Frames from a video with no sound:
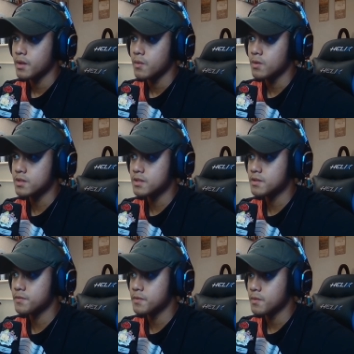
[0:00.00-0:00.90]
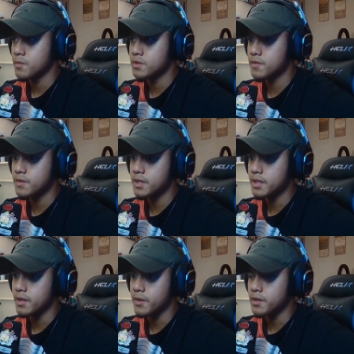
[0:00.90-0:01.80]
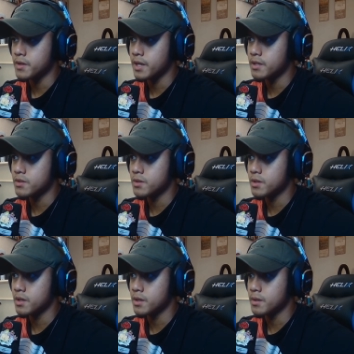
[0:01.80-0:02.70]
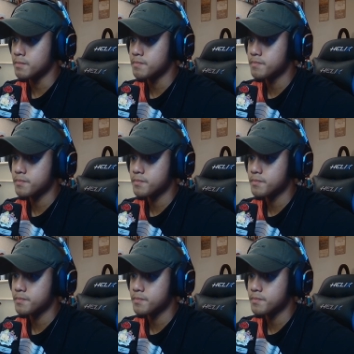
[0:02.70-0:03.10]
once it's once you've done that right you added your um